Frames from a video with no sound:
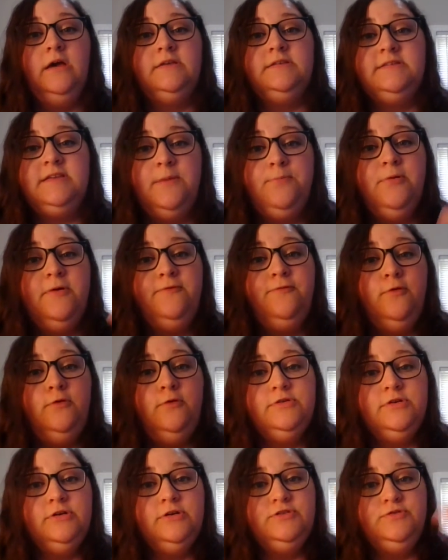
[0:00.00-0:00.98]
separate
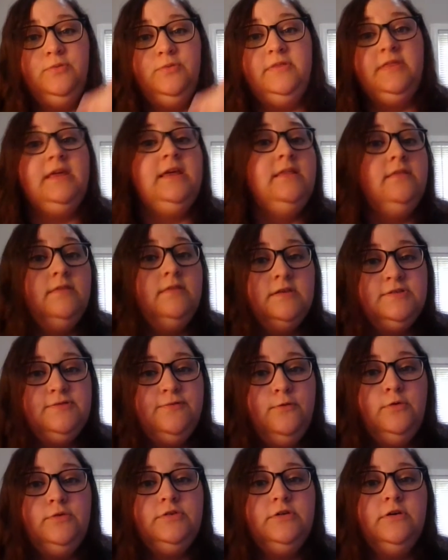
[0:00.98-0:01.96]
folders within this
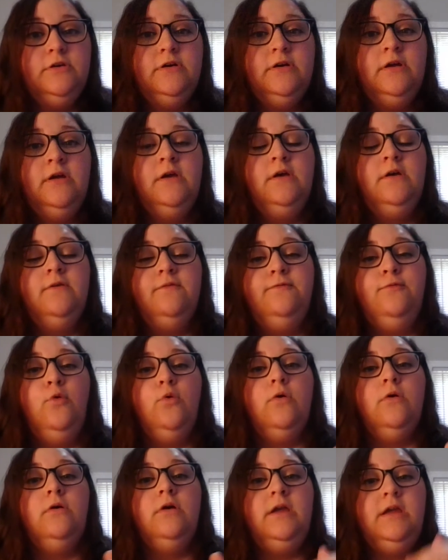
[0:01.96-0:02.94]
folder
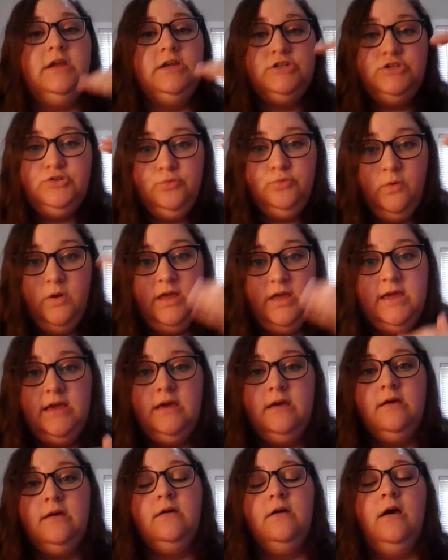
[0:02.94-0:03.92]
for each
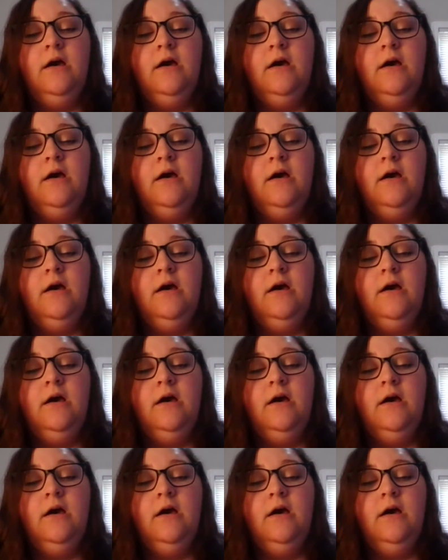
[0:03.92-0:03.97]
week,